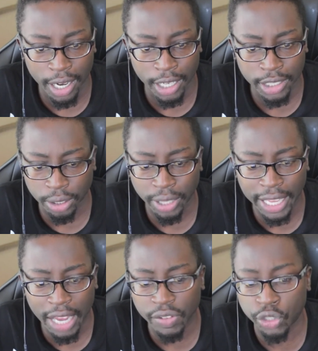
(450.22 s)
So they
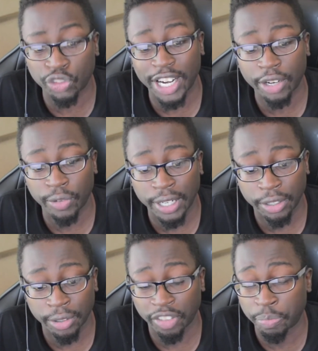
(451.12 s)
have a track
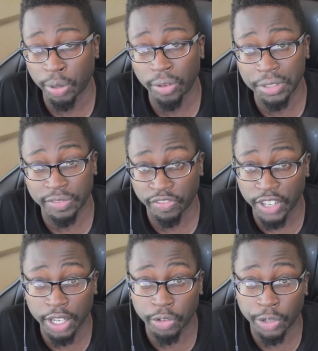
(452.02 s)
record of pulling some
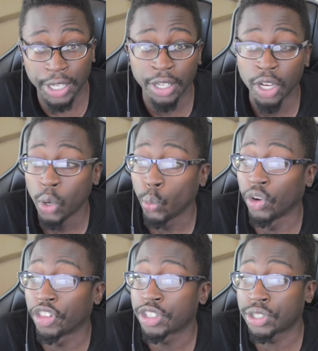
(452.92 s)
fuckery
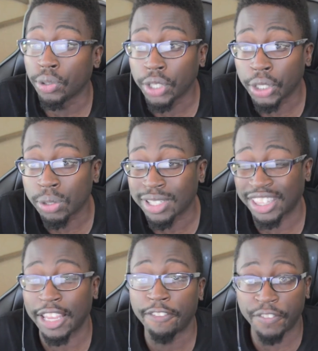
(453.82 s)
with studios that
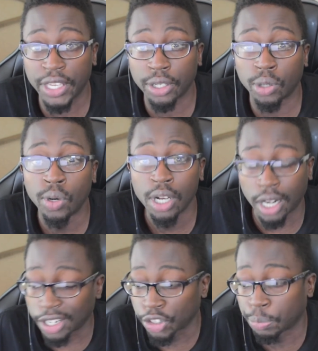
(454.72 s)
they feel
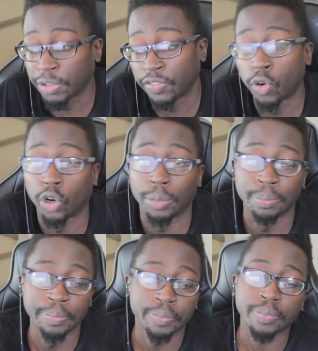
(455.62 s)
underperform.
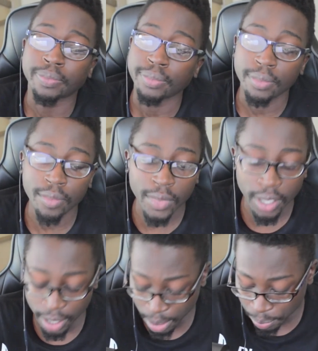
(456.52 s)

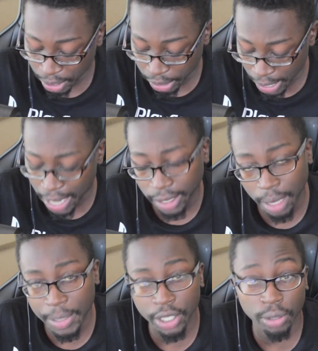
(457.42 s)
But yeah,
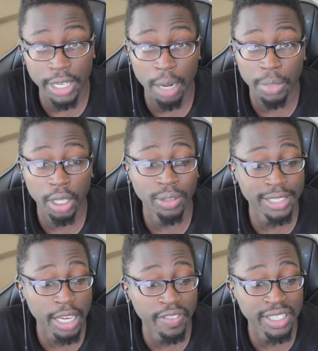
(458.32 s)
let me know down below.
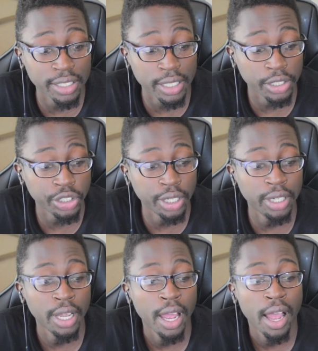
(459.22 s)
Let's have a
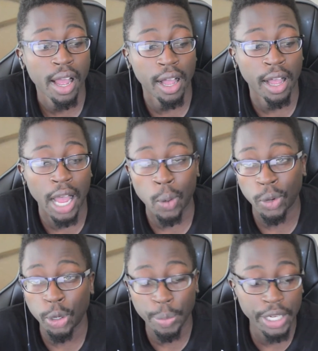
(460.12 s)
discussion. I
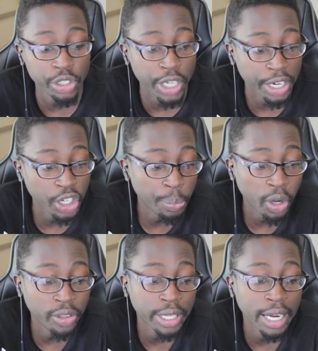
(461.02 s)
will be checking up
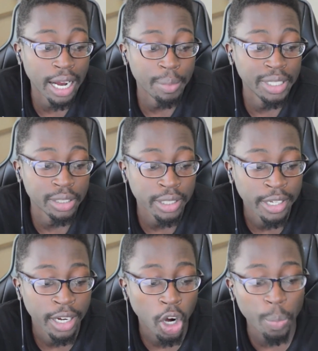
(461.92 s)
on the comments.
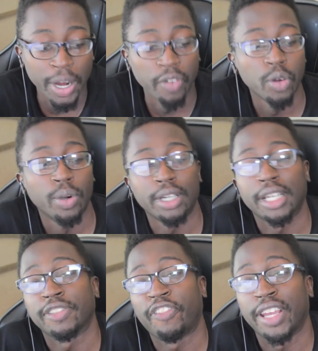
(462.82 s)
Hope everyone
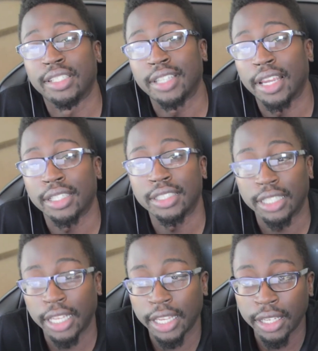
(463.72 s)
has a
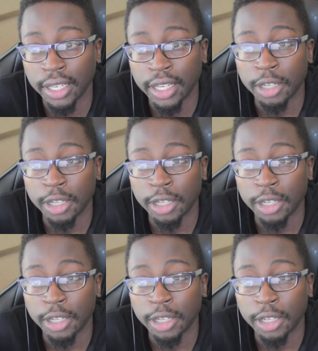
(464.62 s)
fantastic day.